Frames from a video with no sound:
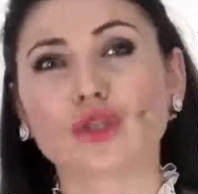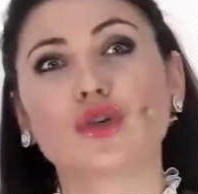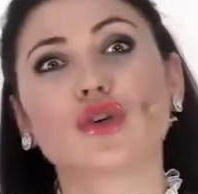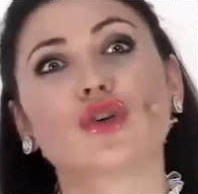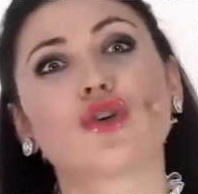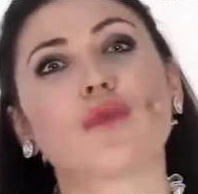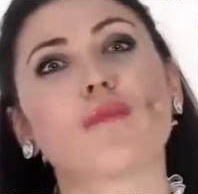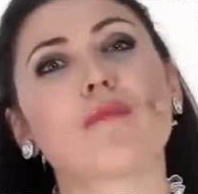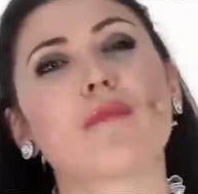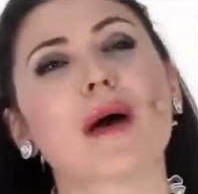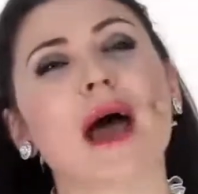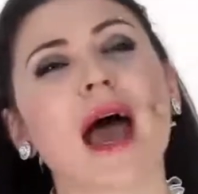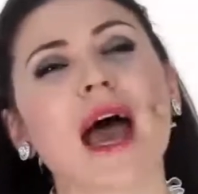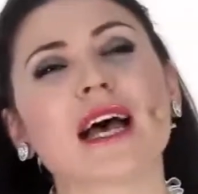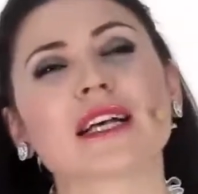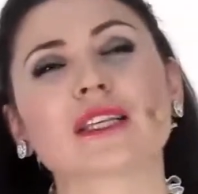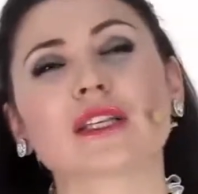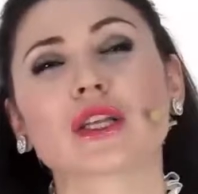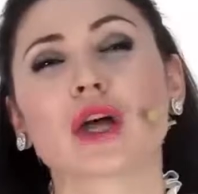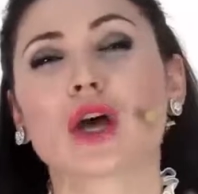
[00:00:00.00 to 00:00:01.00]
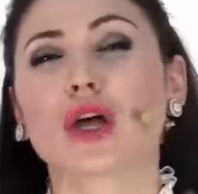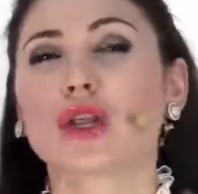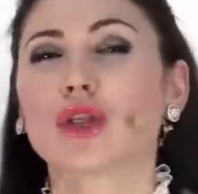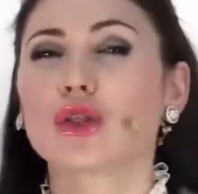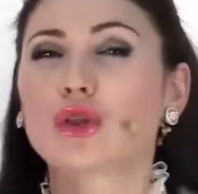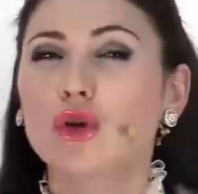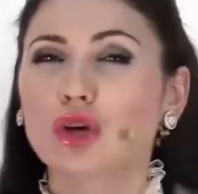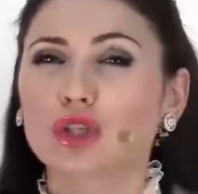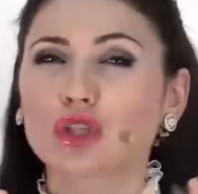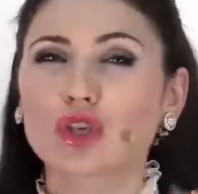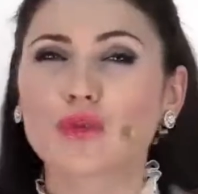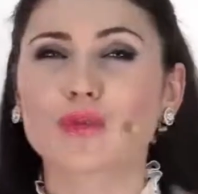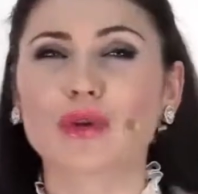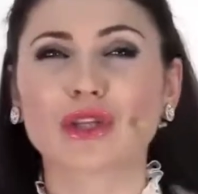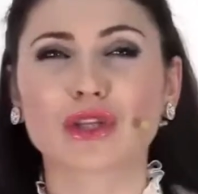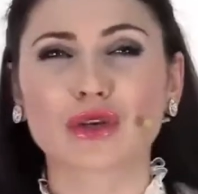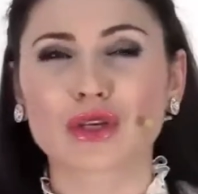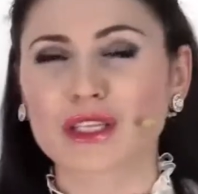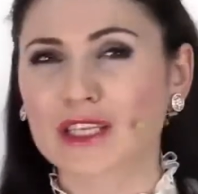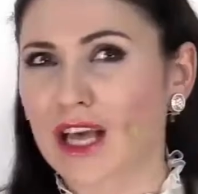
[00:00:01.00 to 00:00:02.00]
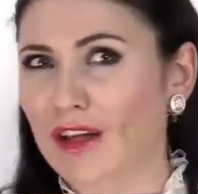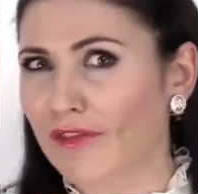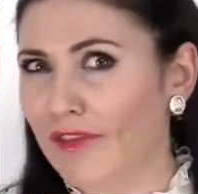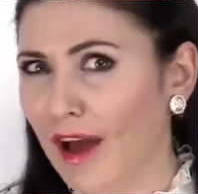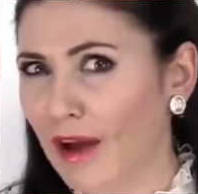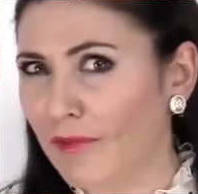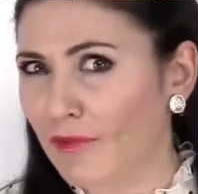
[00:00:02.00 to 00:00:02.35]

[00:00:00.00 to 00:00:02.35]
Do your best not to beat yourself